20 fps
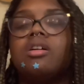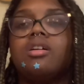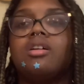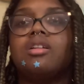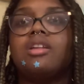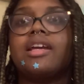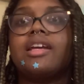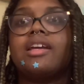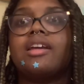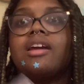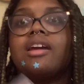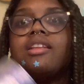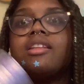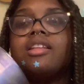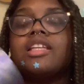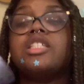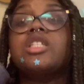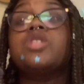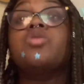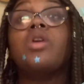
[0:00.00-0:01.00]
Like,
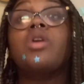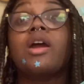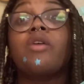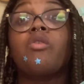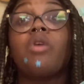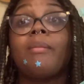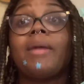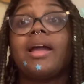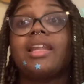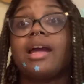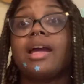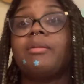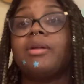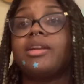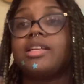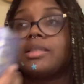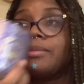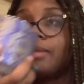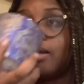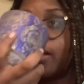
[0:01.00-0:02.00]
this is what I want my library to
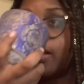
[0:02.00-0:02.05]
smell